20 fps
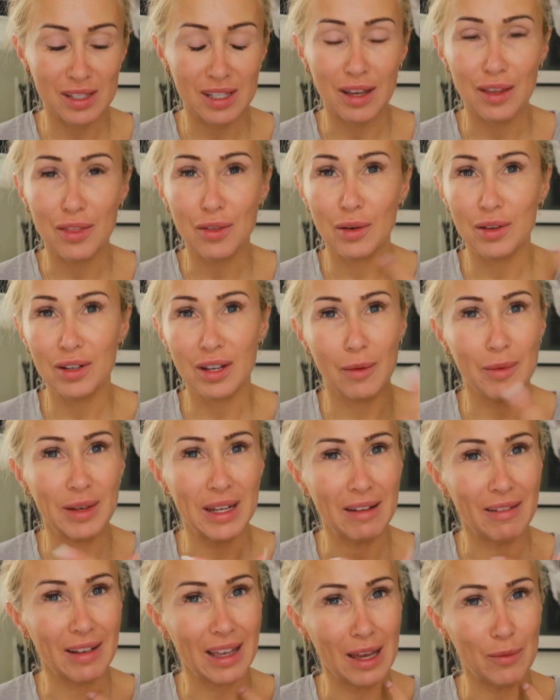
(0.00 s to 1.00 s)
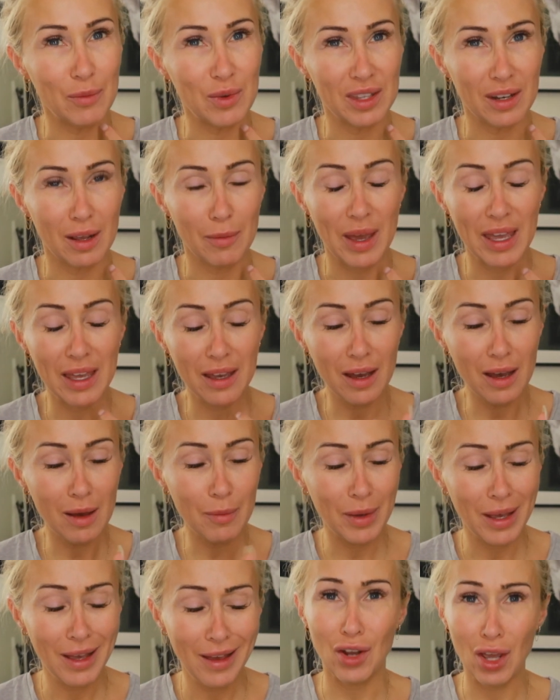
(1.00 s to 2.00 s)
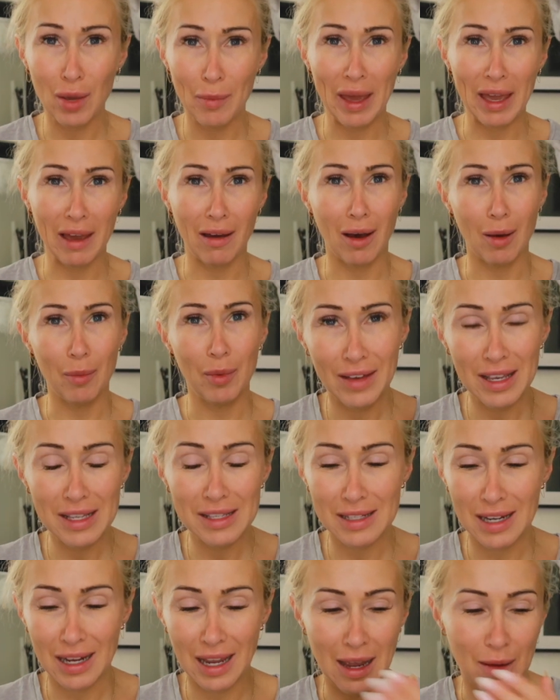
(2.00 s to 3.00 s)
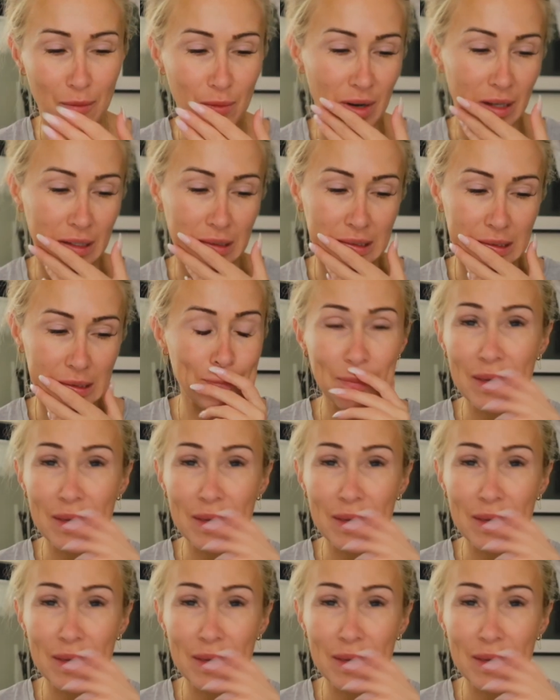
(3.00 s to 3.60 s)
I thought I'd come in here again with no makeup, facing a camera.